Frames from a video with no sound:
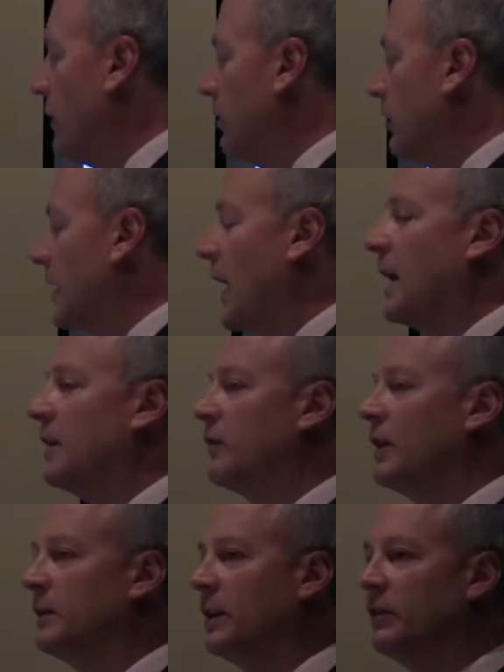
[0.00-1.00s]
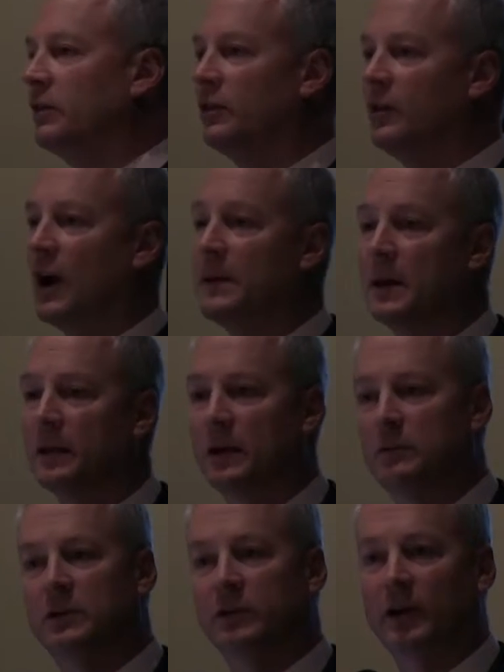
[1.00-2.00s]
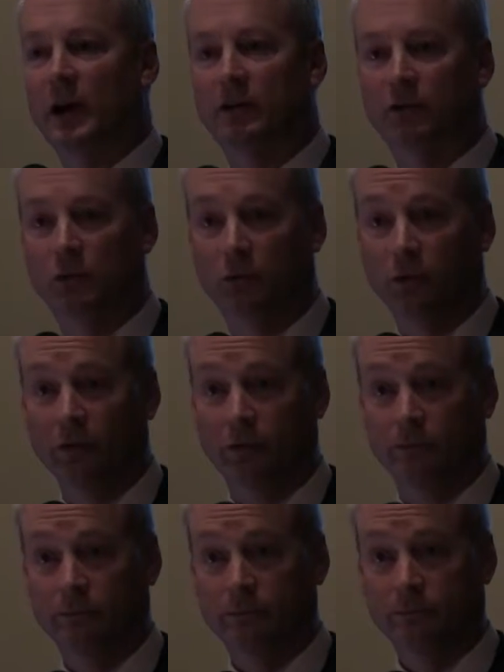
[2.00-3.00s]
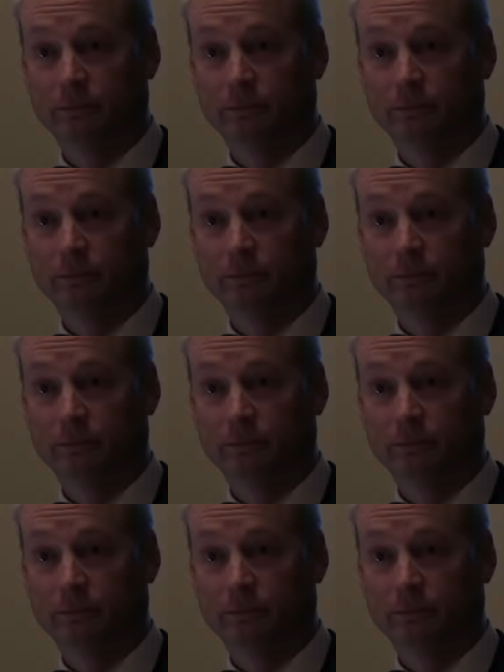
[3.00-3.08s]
if we took that and said, let's design that like we design schools.